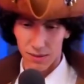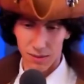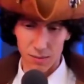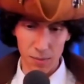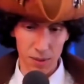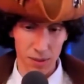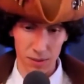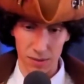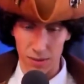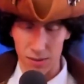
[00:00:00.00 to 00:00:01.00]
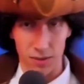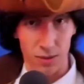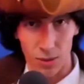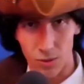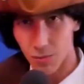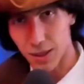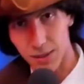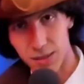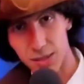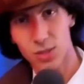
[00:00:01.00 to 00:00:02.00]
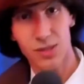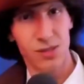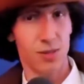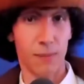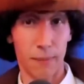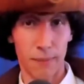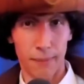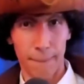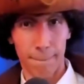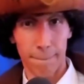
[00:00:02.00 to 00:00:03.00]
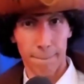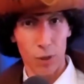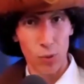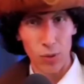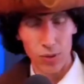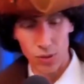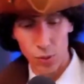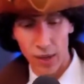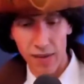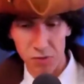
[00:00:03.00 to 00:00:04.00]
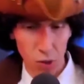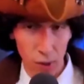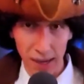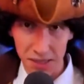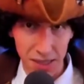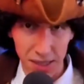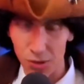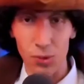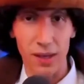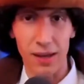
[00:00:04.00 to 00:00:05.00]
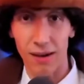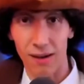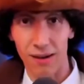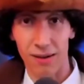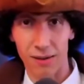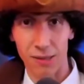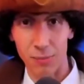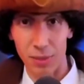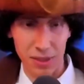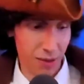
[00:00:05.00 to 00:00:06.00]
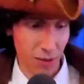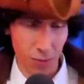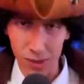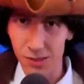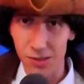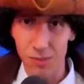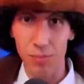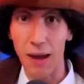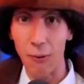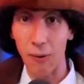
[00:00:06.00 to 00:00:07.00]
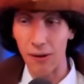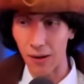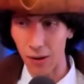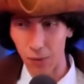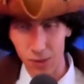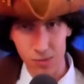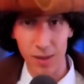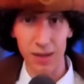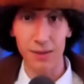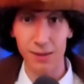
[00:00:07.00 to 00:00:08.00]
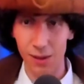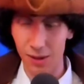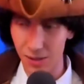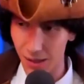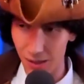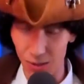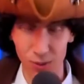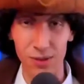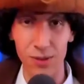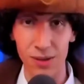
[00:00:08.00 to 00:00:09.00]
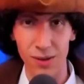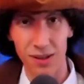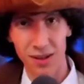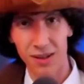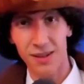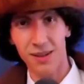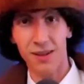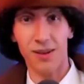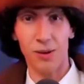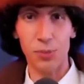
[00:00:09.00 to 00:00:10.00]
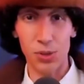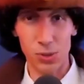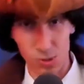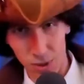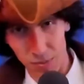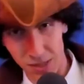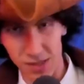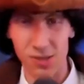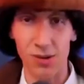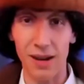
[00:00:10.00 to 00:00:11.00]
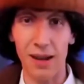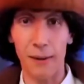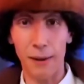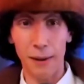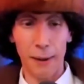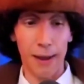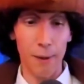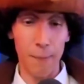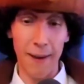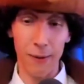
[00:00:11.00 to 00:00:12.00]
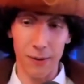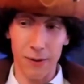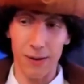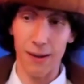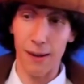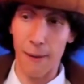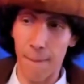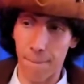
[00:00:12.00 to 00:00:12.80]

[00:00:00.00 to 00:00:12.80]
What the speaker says: Maybe the local politicians who you have no idea who they are, but they're the ones in power. They're the ones making the law, telling you whether you can open your small business or not. How about the